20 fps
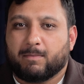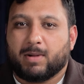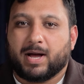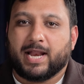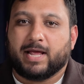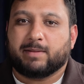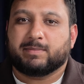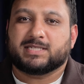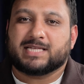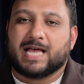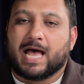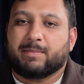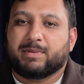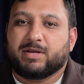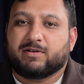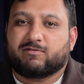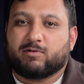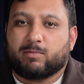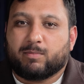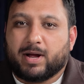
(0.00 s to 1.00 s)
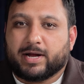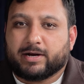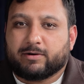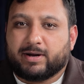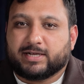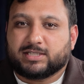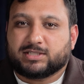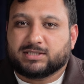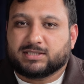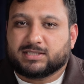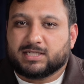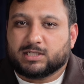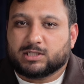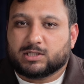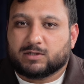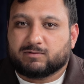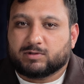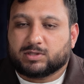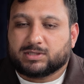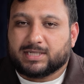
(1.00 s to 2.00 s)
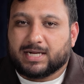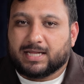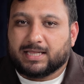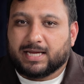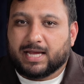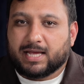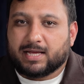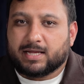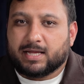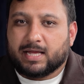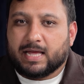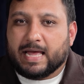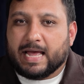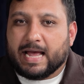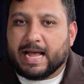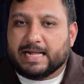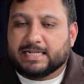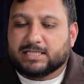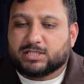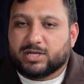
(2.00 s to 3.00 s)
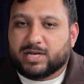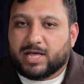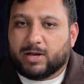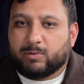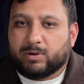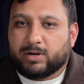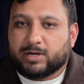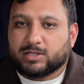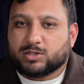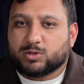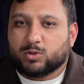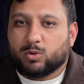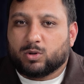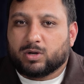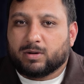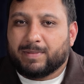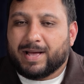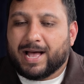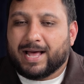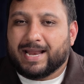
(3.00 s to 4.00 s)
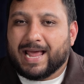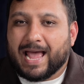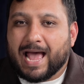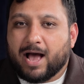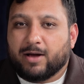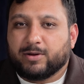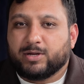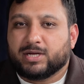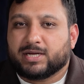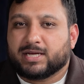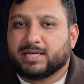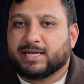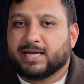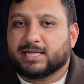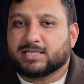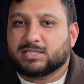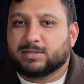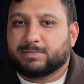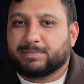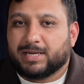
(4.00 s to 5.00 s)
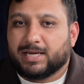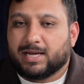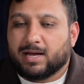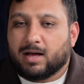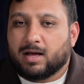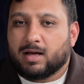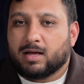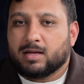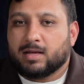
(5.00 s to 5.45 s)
My name is Abby from Migration Centre of Australia, and today we're going to talk about how you can get to PR,